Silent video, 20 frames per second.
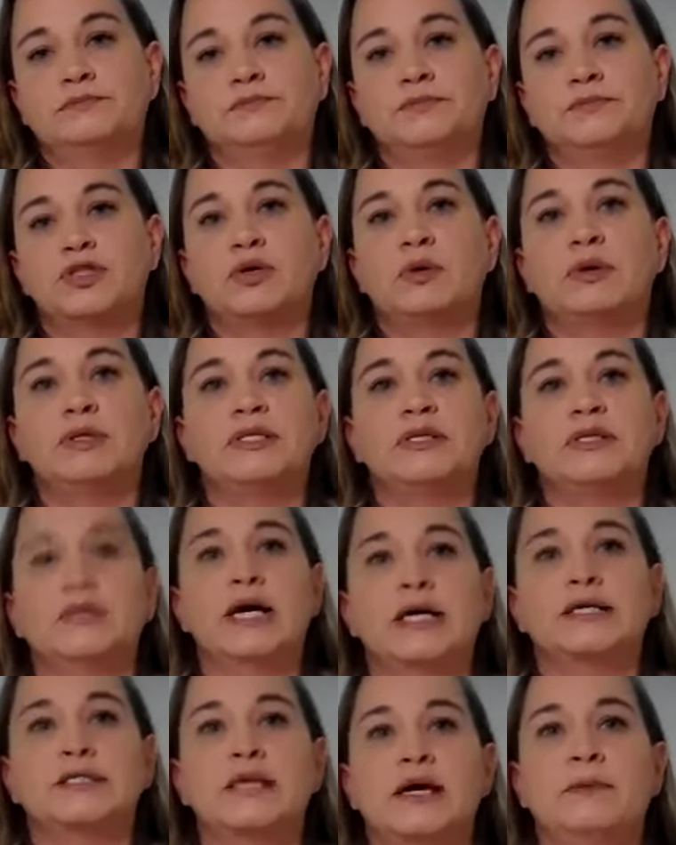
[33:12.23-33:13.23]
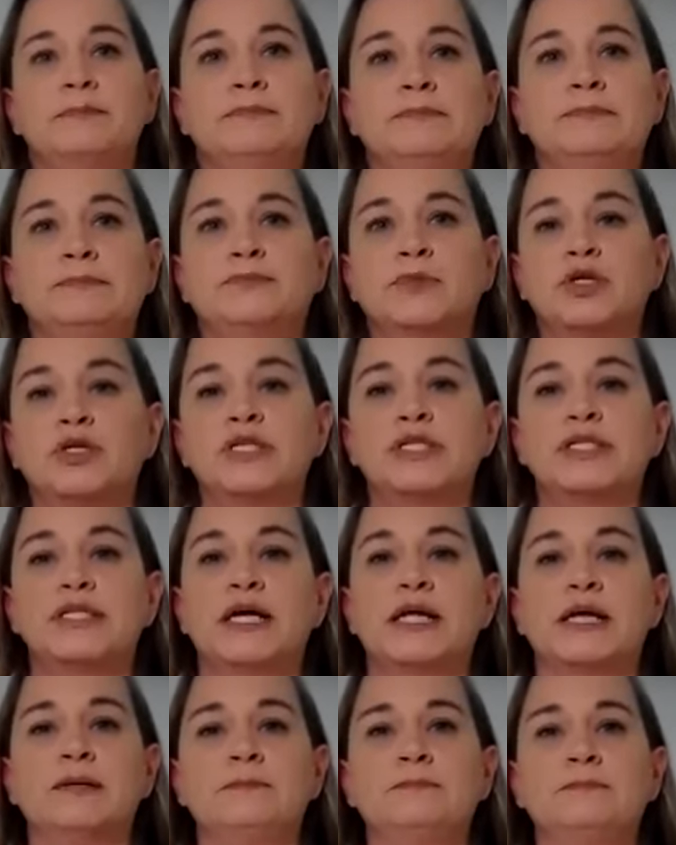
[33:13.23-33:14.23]
So until next time, good
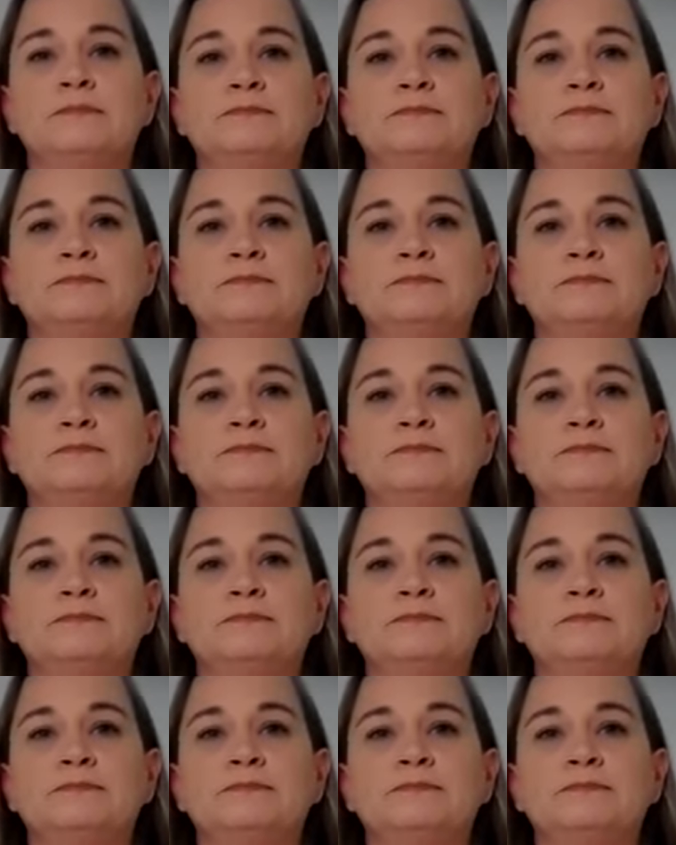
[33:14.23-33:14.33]
studying.